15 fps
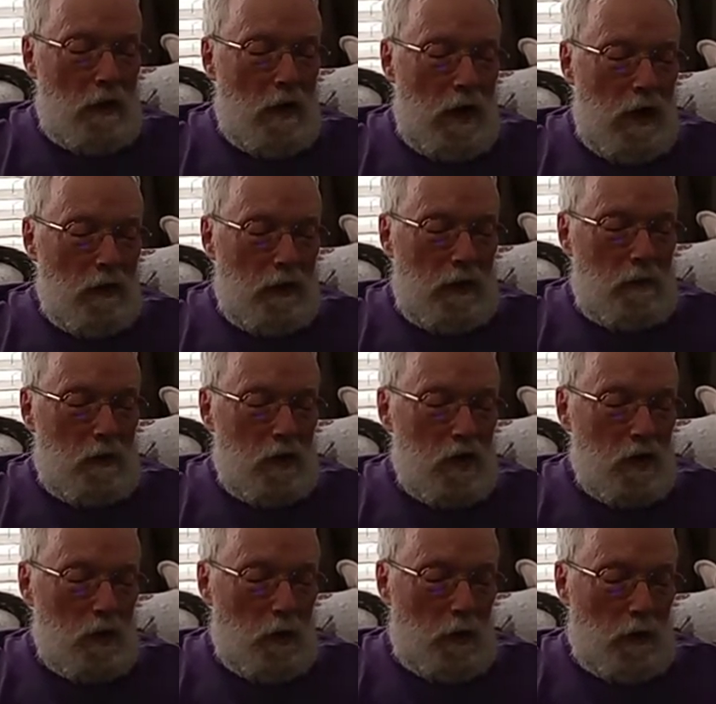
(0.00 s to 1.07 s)
Nothing was
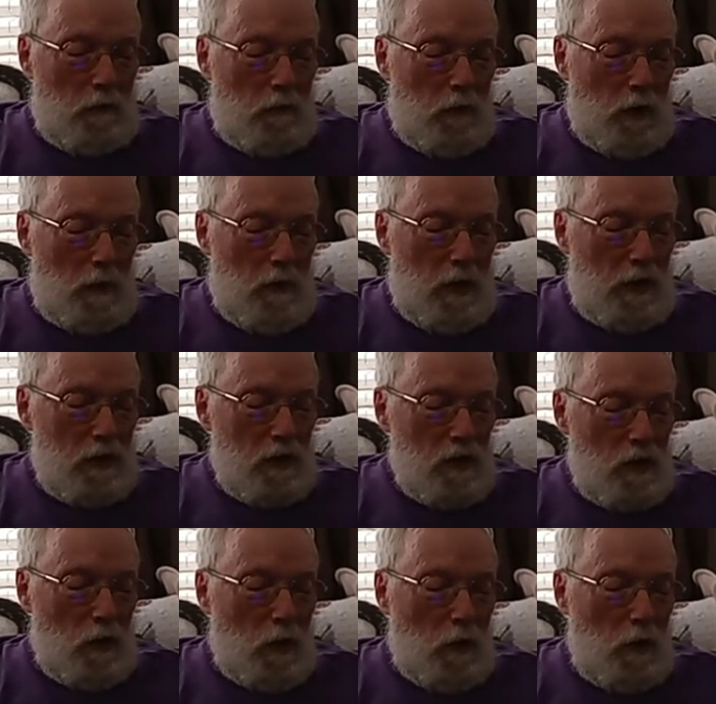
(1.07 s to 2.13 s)
stolen from
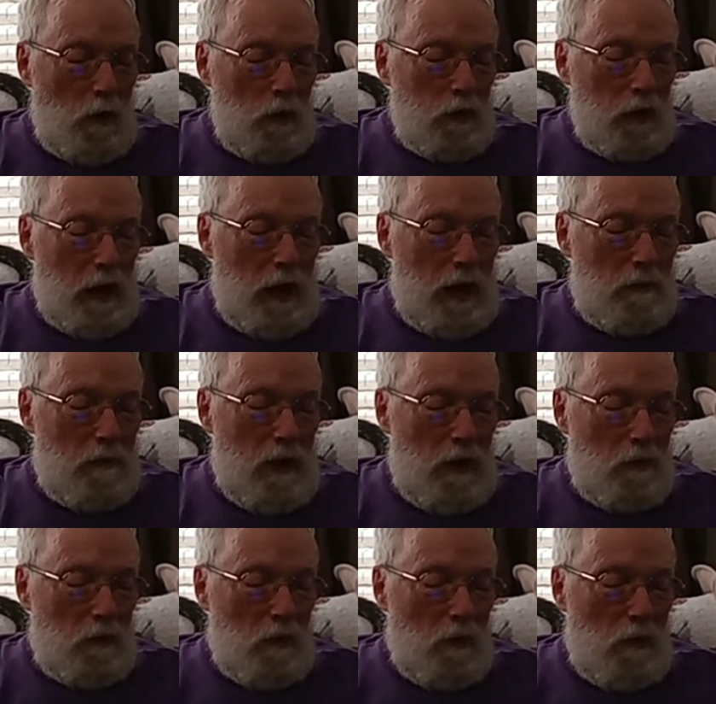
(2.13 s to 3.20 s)
us the whole time
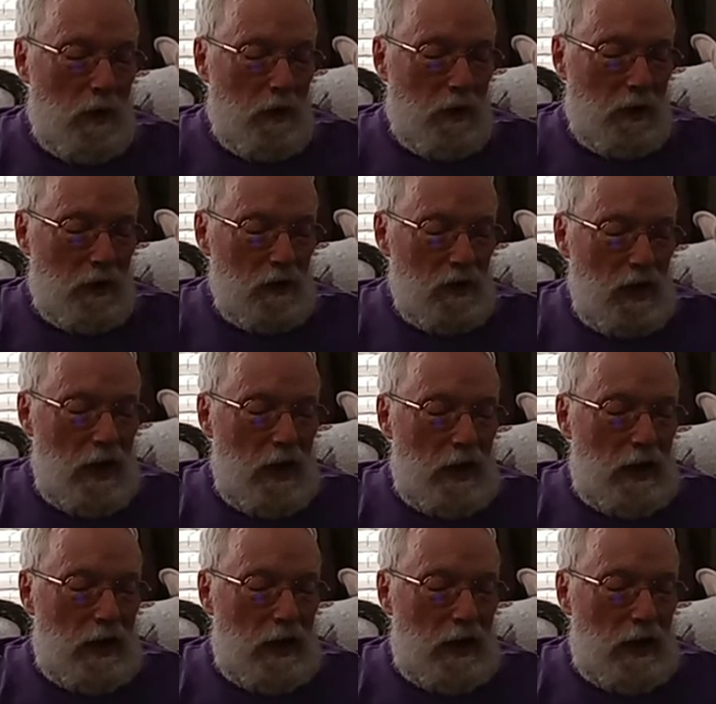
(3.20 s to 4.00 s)
they were with us.